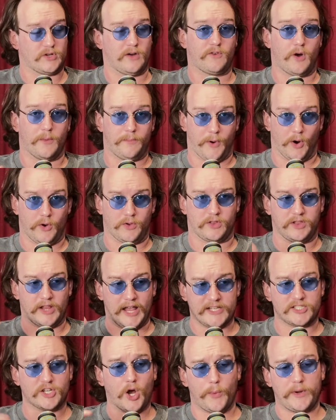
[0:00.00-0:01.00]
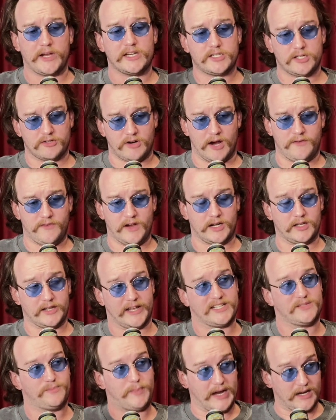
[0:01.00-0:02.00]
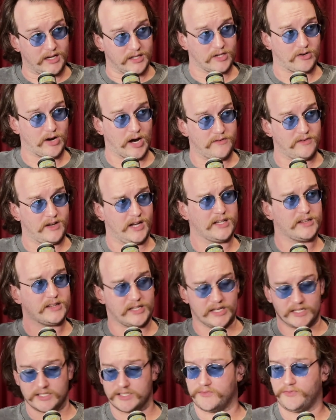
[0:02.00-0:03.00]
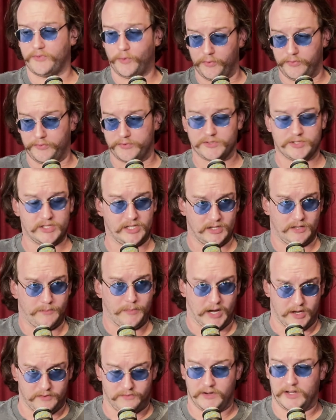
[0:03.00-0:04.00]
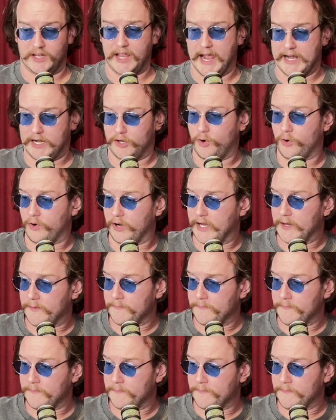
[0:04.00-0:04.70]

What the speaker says: So I've got both. Lands going into the graveyard and lands being in the graveyard. This falls in the benefit category.